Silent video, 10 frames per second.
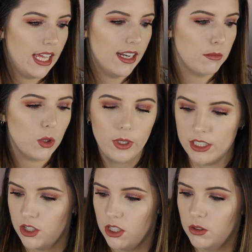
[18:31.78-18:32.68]
And I'm
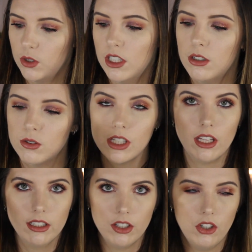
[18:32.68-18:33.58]
going to use
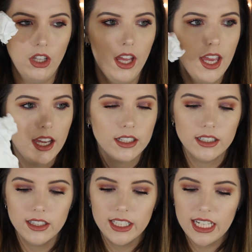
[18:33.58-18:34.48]
a little
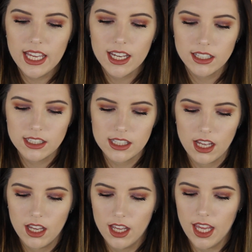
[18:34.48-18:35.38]
Kleenex
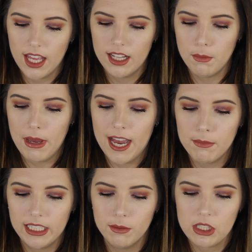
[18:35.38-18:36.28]
and
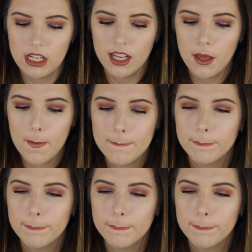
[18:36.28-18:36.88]
pat my lips on it.